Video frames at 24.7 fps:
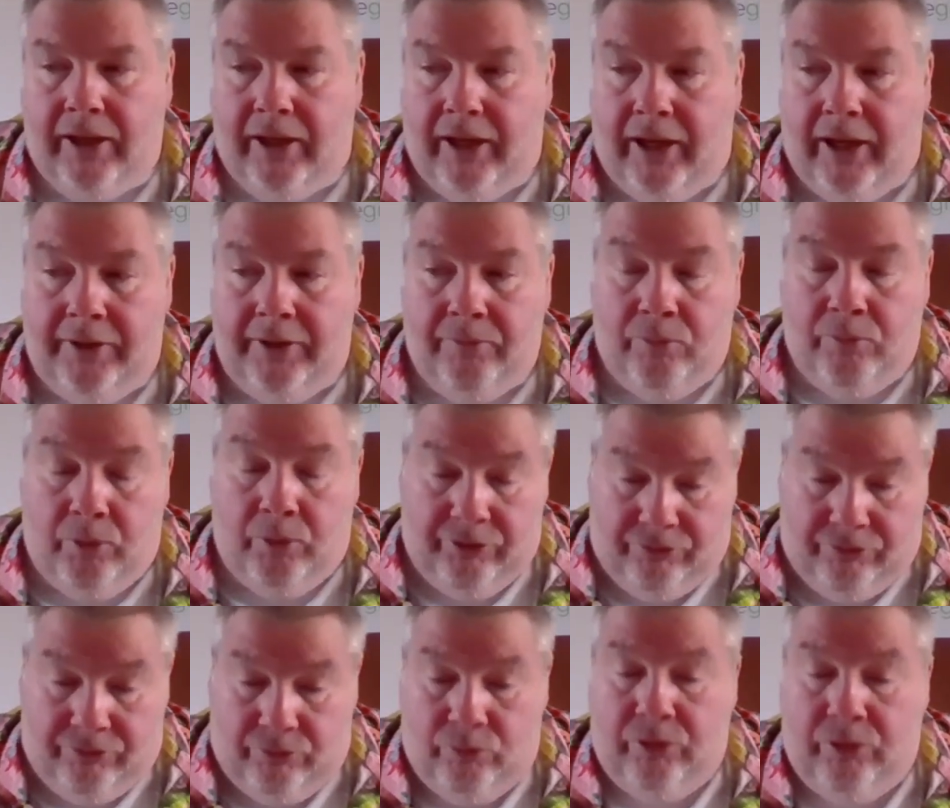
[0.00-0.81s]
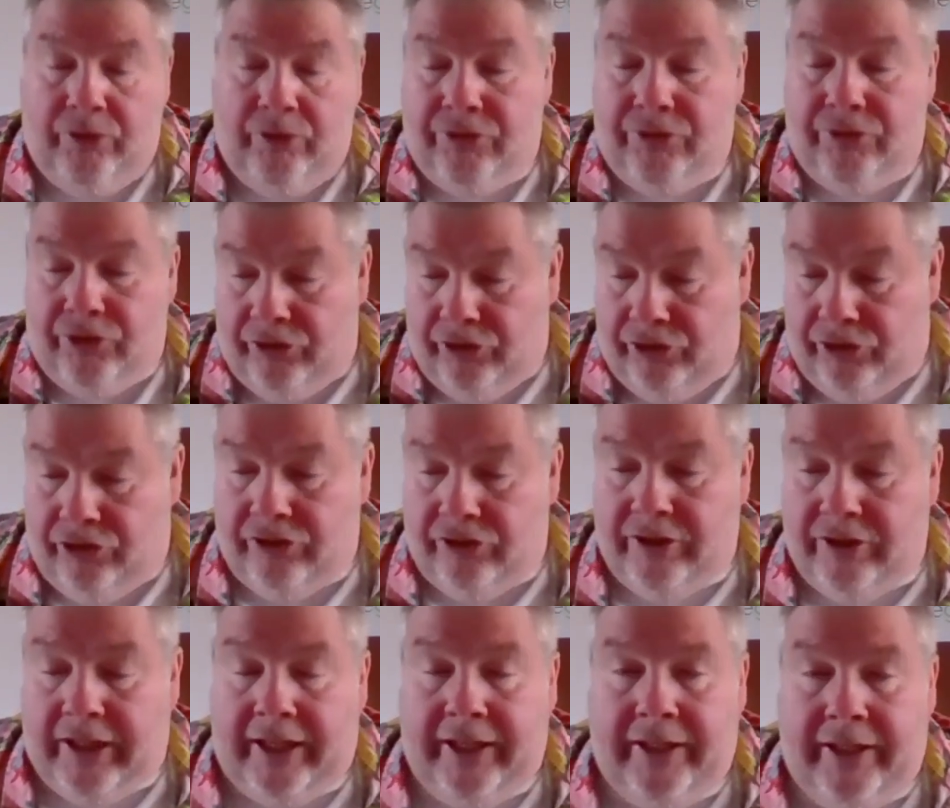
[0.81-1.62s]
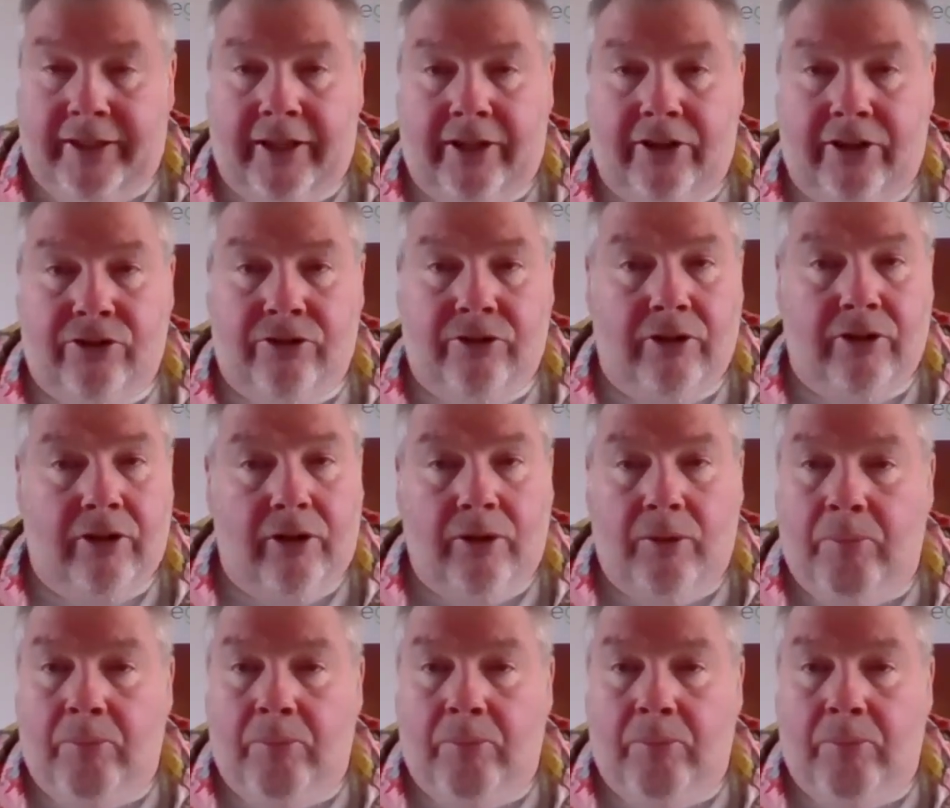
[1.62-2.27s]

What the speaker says: and we've done just like this,